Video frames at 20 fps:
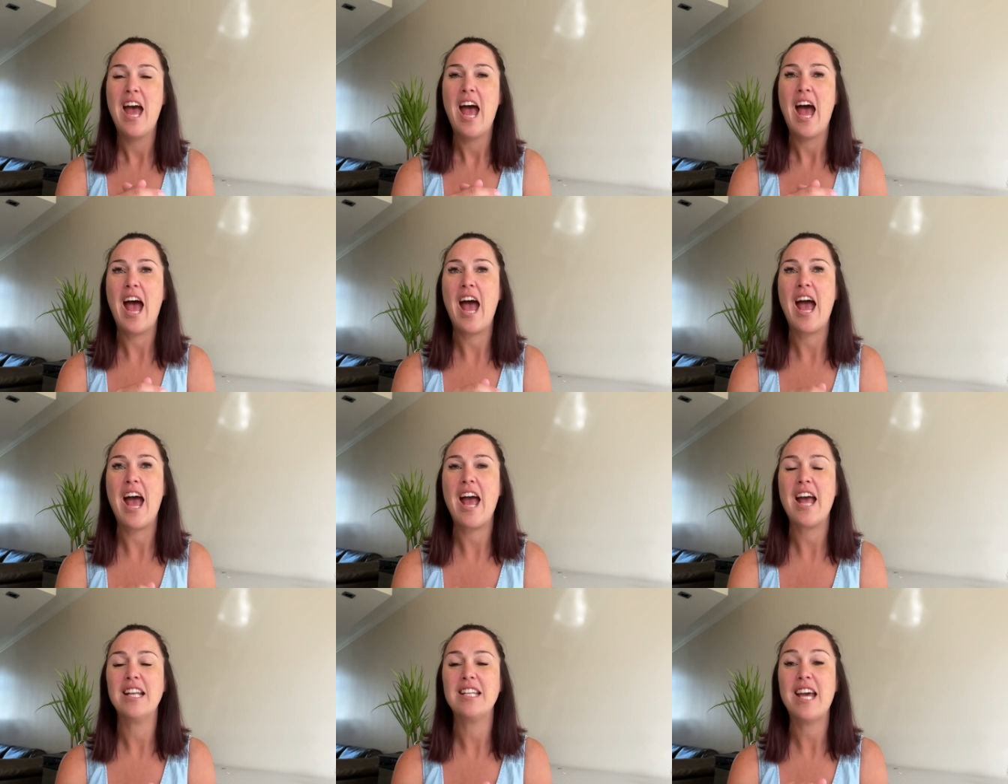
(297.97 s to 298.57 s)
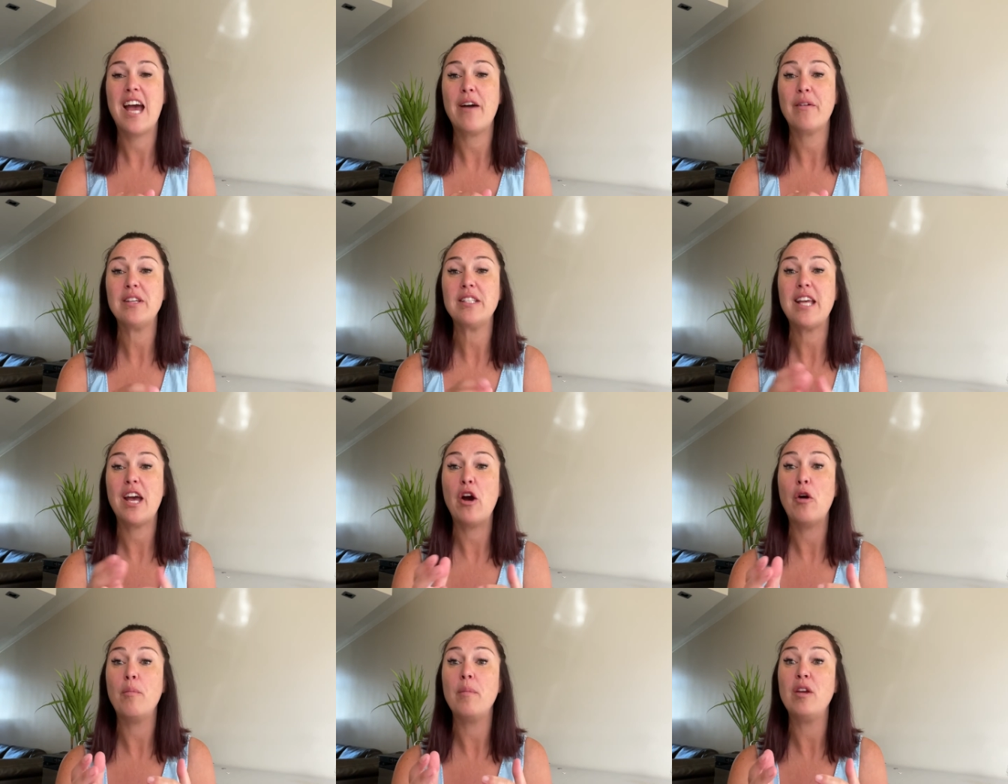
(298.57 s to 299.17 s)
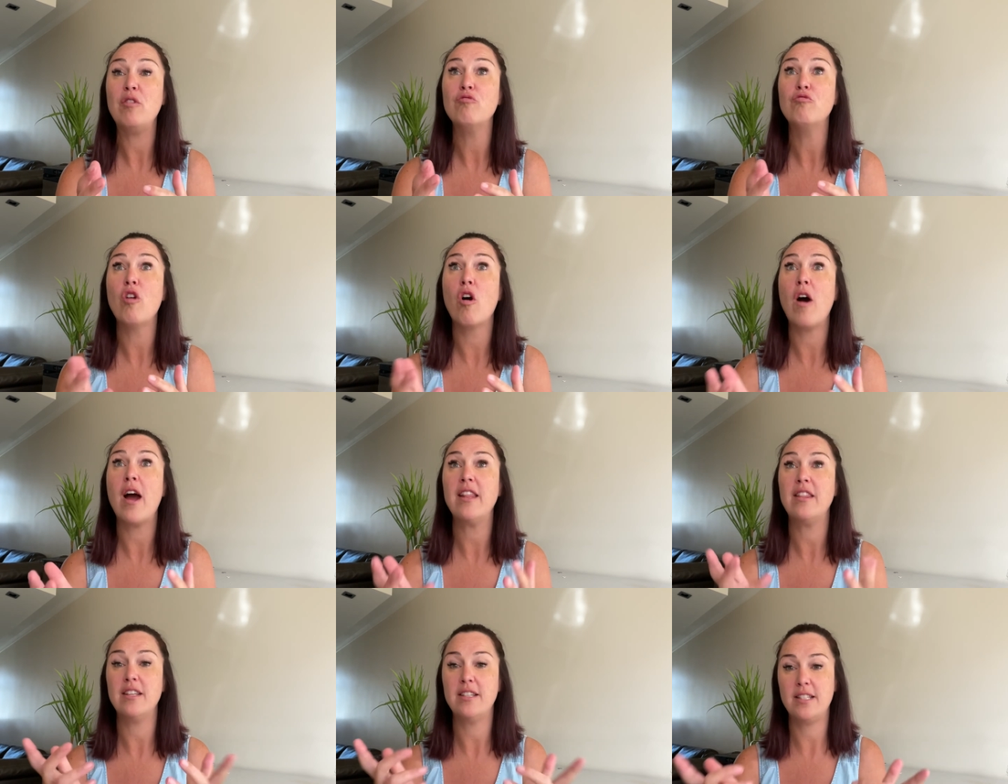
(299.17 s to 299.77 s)
and how it's helped me
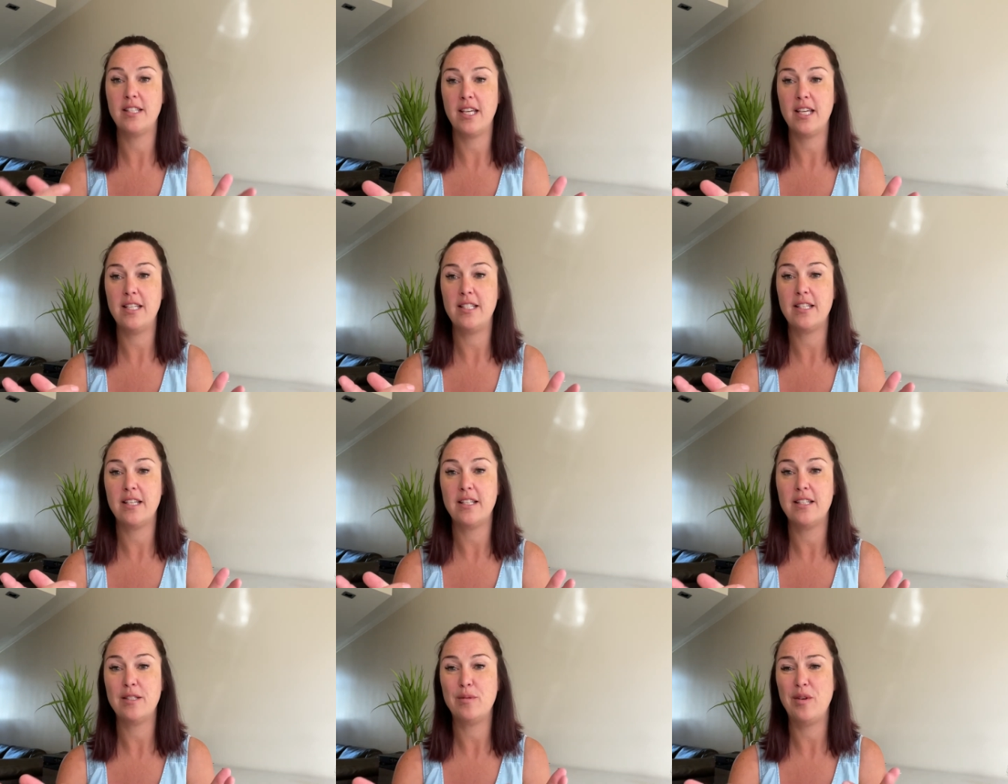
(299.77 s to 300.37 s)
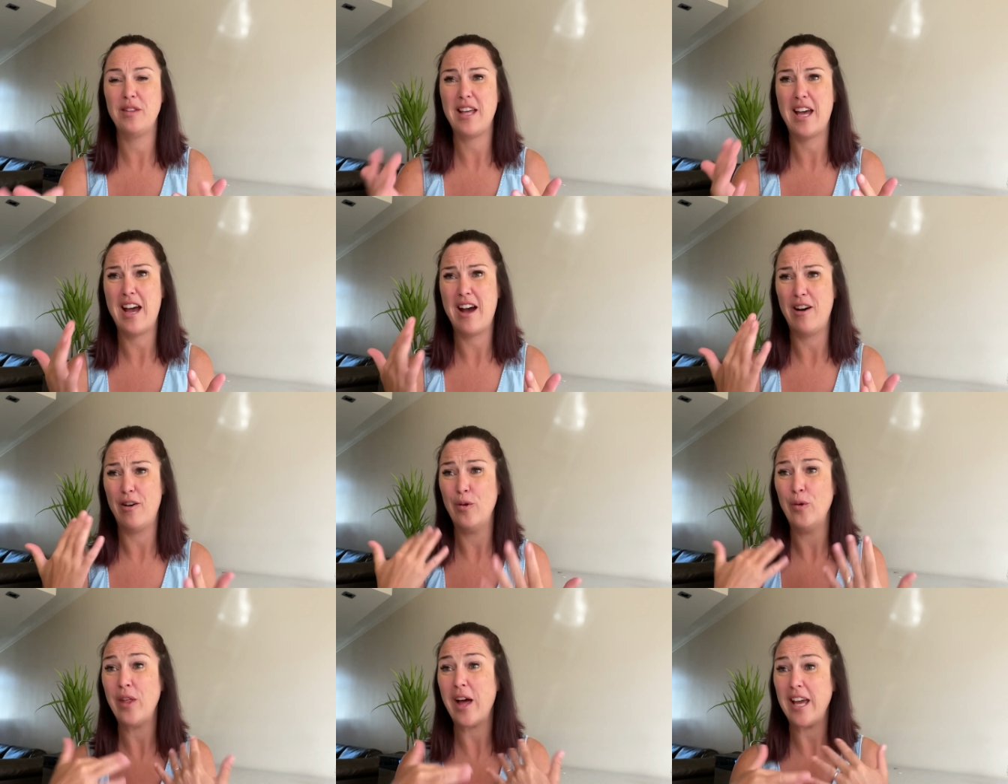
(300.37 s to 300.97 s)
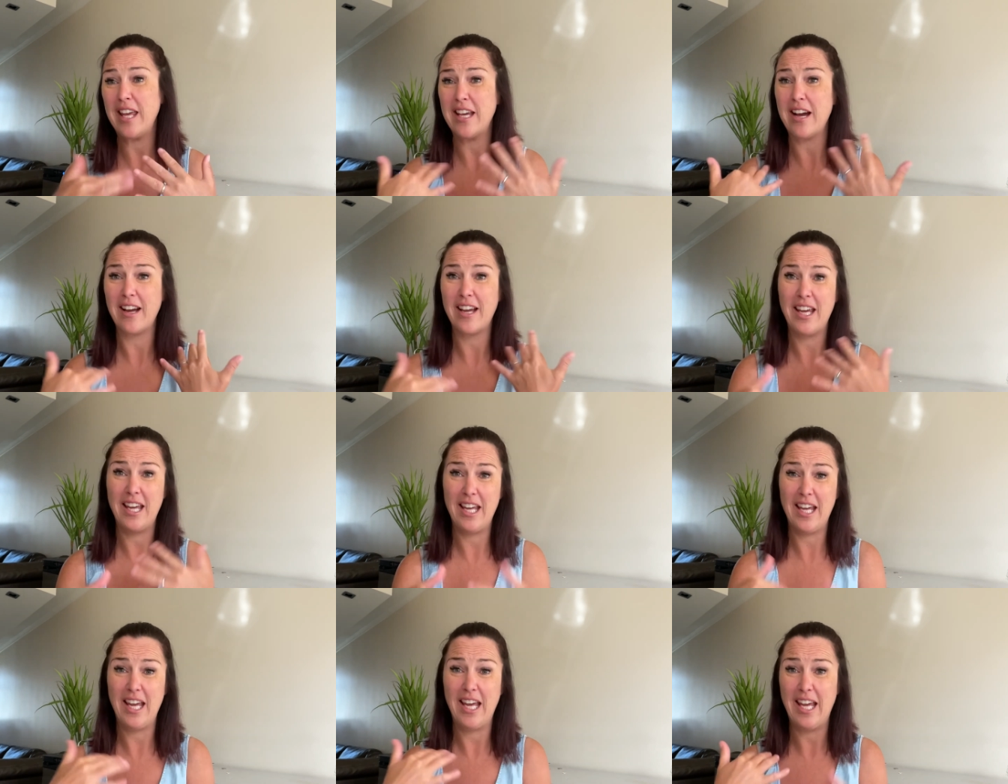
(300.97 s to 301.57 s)
ride the seasons without all that
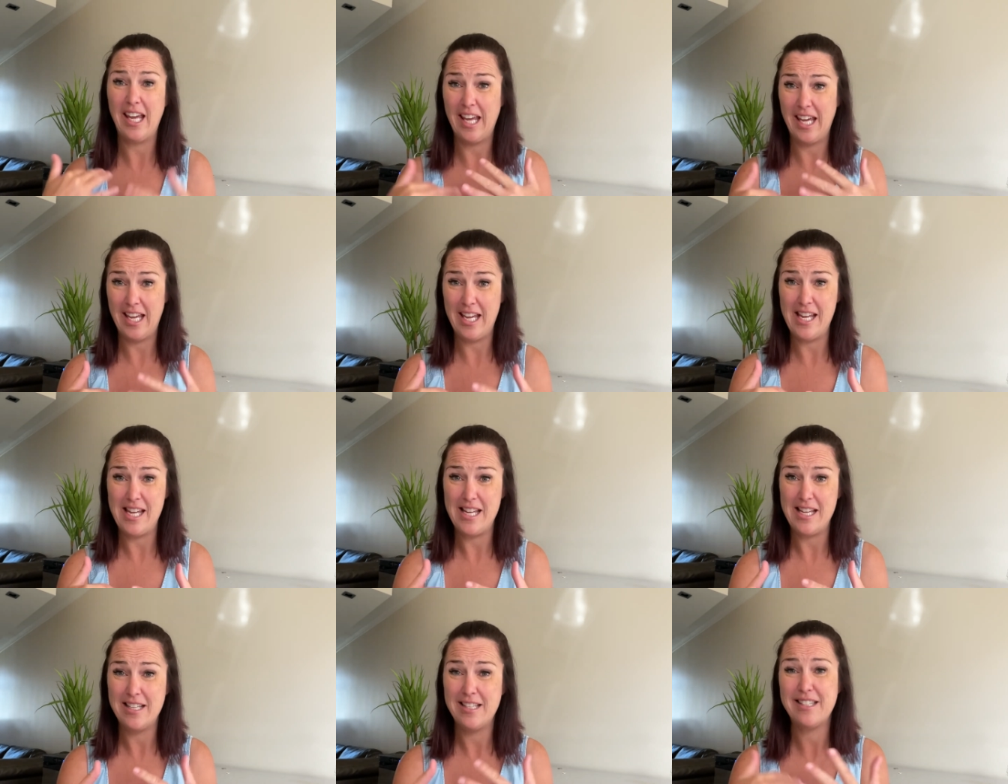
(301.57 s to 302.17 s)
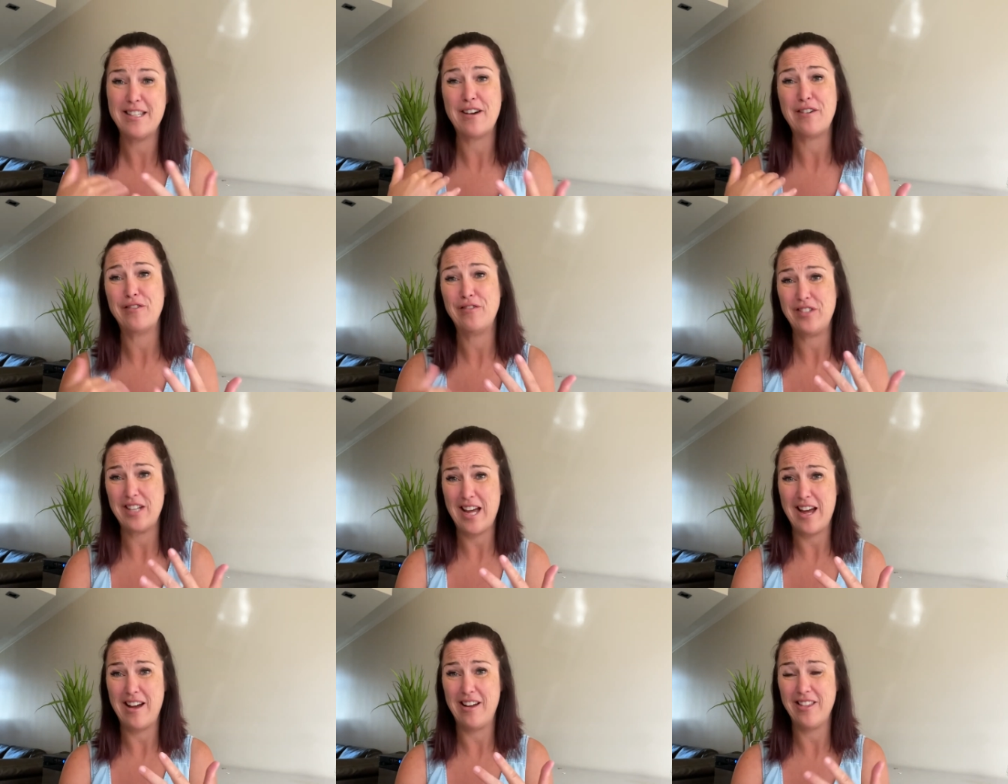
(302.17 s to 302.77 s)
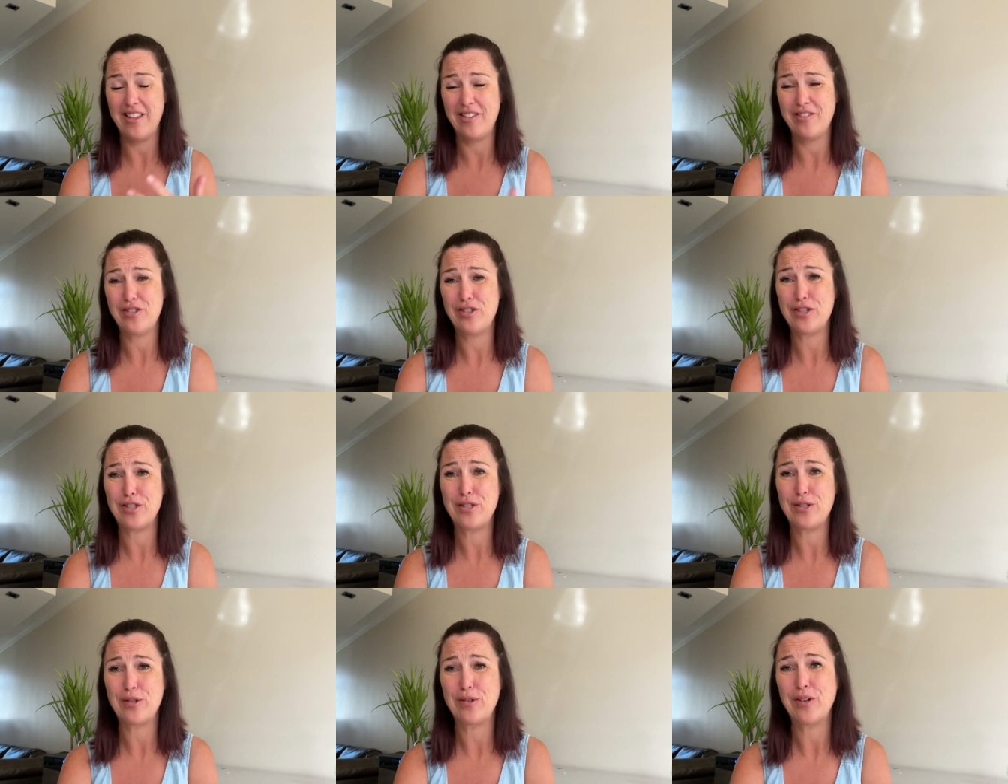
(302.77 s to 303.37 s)
yucky, icky self-doubt I was
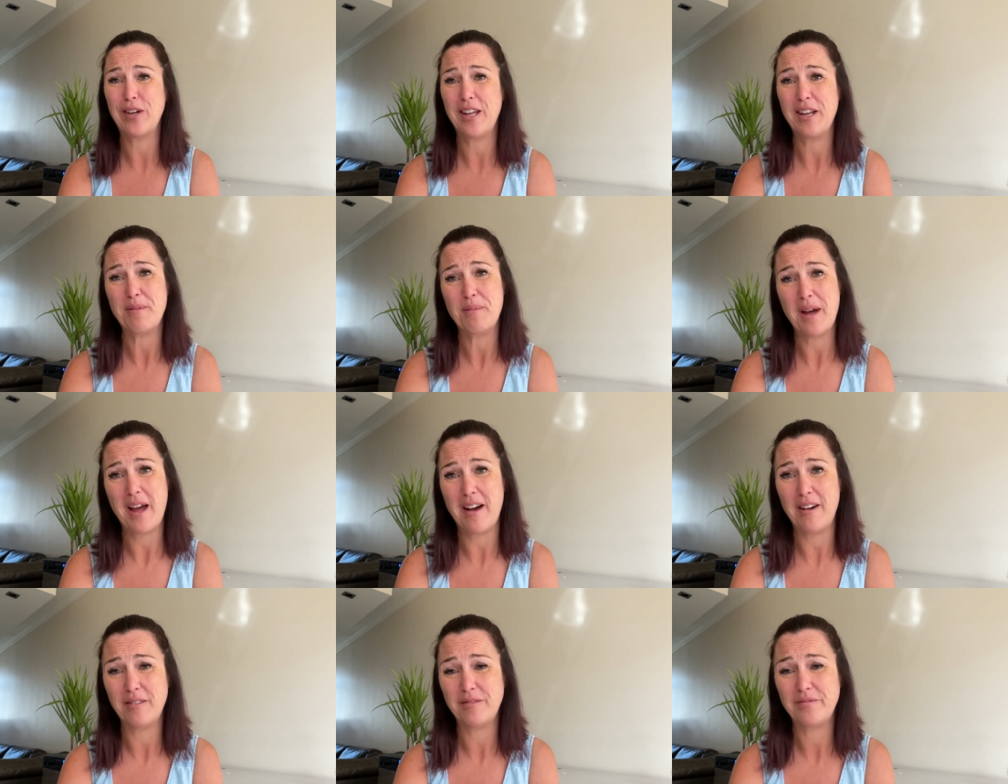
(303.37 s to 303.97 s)
just talking about